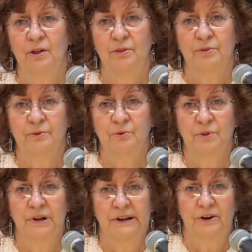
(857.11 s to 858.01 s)
through
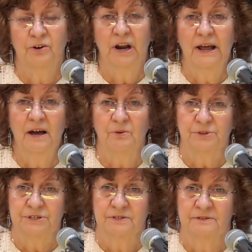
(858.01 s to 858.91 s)
the layer
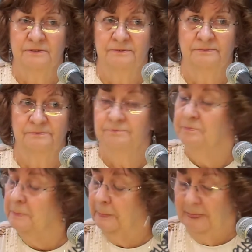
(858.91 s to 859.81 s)
clouds.
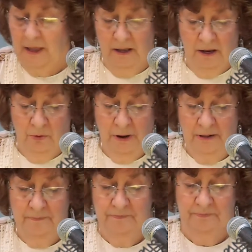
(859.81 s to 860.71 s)
Well,